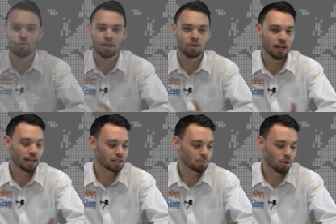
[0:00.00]
Redline
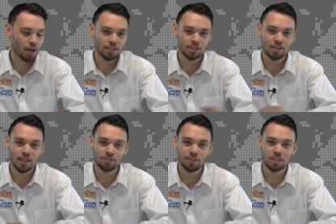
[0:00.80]
Enterprise
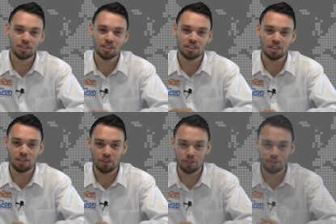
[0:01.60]
has features that
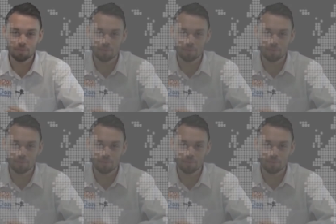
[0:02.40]
include